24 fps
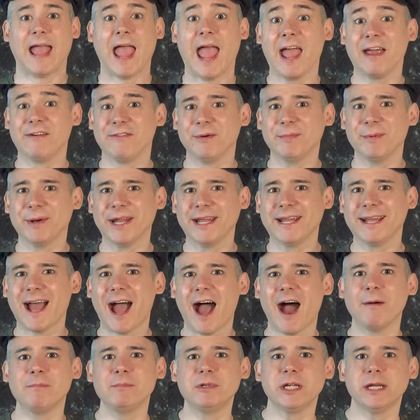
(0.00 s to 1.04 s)
Hey everybody,
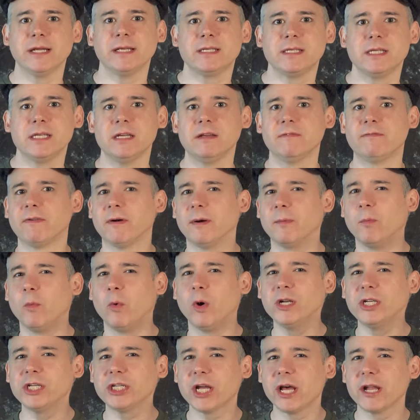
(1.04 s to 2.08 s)
I'm JC from
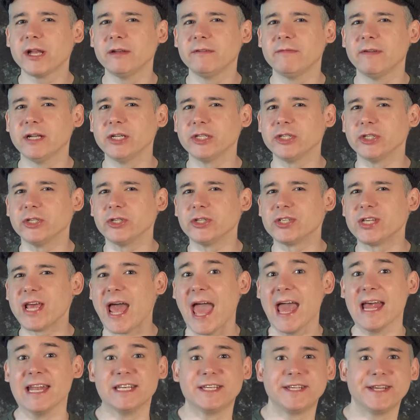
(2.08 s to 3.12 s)
One Shot Adventures,
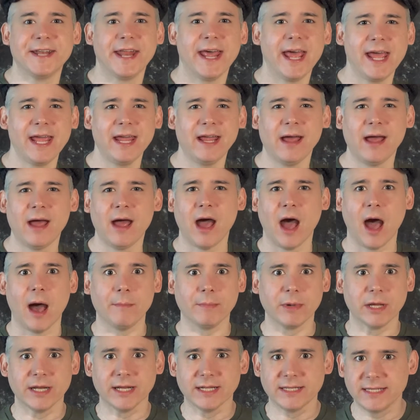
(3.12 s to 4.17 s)
and today
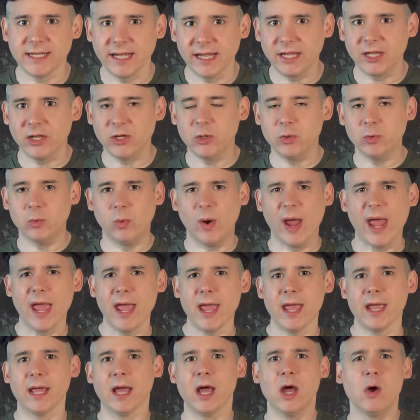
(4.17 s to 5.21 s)
I'm going to take you
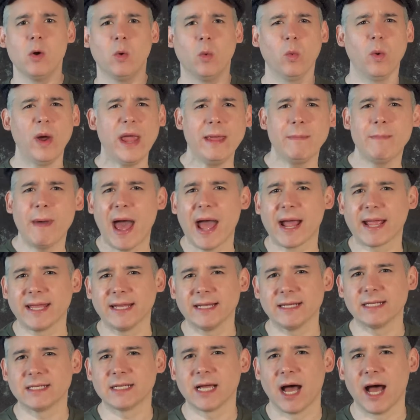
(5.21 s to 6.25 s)
way back
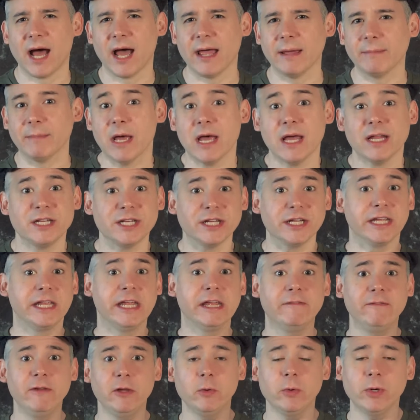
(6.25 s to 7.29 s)
in time to
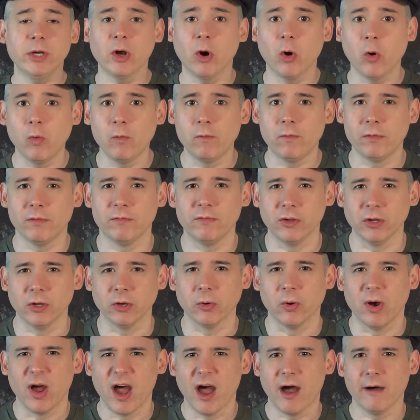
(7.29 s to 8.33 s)
give you an
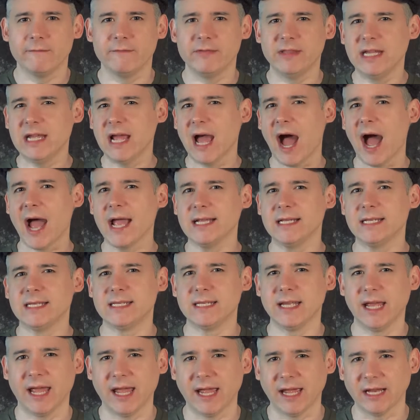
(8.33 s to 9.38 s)
overview of the
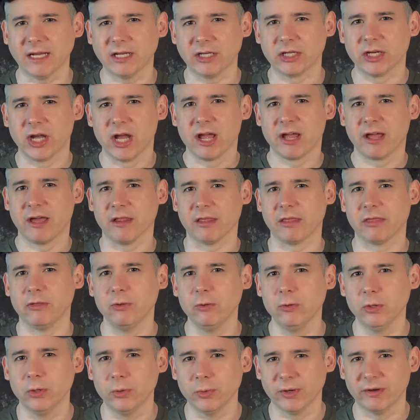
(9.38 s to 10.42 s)
Ice Age
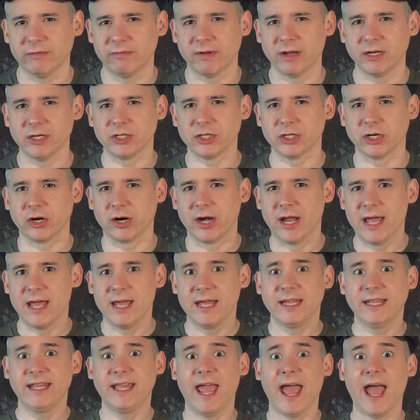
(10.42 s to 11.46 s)
Cthulhu adventure,
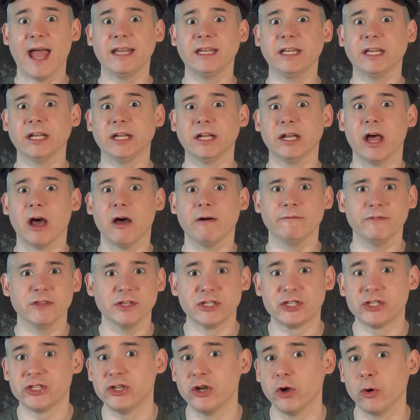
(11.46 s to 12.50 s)
Canyon of the
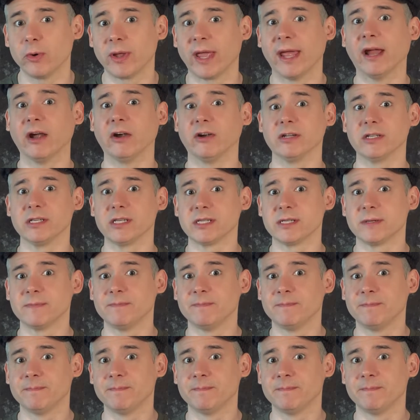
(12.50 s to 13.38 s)
Snow Cairns.